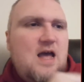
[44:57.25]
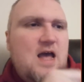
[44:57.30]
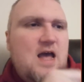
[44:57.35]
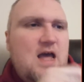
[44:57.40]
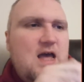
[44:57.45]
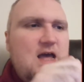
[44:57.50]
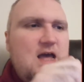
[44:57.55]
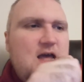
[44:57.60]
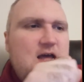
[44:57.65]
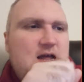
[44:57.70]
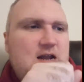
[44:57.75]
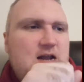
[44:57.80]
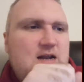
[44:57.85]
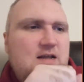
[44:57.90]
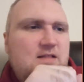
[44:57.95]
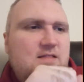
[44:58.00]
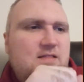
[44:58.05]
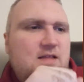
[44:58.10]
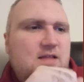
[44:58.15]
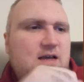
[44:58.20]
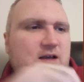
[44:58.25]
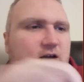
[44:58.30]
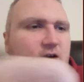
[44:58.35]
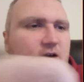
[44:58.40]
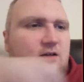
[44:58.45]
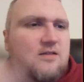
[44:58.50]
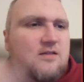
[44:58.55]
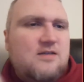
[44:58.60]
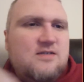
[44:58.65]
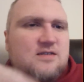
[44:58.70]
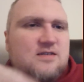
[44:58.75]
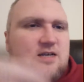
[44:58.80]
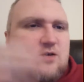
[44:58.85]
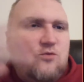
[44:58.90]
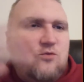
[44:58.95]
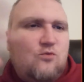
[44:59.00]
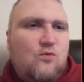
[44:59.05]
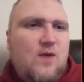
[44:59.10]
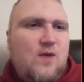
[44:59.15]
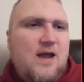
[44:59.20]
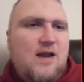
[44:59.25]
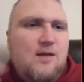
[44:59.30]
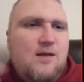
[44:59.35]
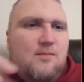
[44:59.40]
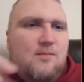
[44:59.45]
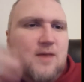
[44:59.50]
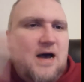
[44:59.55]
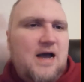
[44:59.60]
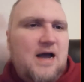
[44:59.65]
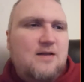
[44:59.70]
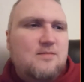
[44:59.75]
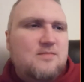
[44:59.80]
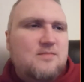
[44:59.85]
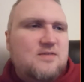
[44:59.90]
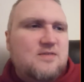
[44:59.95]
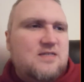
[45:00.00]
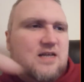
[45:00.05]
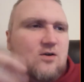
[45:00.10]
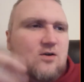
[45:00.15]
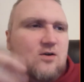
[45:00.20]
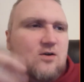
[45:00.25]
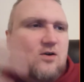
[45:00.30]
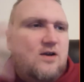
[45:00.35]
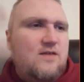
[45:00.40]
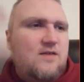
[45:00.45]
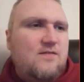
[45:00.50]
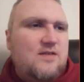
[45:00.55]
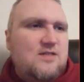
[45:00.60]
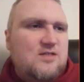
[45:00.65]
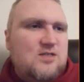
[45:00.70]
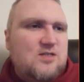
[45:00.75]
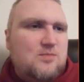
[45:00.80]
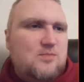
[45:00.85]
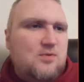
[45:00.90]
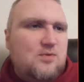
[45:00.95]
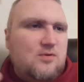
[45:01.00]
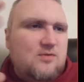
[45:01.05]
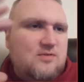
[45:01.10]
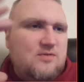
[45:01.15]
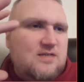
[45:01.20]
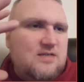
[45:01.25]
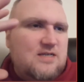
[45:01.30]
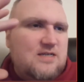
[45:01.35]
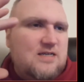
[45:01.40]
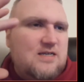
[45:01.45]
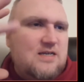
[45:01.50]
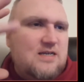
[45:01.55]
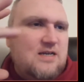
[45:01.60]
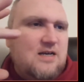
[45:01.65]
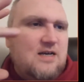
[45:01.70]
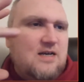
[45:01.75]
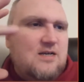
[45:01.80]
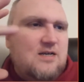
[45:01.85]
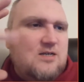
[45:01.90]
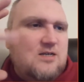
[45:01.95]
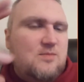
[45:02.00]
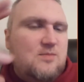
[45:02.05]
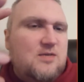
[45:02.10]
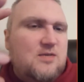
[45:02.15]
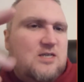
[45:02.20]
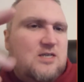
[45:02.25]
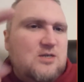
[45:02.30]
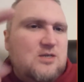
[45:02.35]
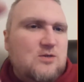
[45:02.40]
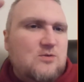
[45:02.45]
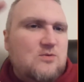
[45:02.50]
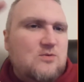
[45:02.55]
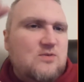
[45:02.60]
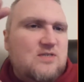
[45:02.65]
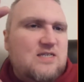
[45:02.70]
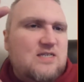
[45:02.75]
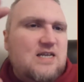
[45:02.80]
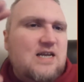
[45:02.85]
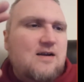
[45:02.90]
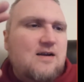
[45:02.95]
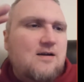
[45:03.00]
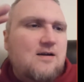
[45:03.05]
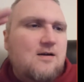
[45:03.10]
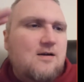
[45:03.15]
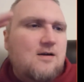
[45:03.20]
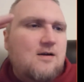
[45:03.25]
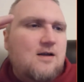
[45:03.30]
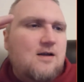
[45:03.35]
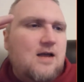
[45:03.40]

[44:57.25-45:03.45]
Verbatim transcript: and like all these like random items that aren't even supposedly to be used here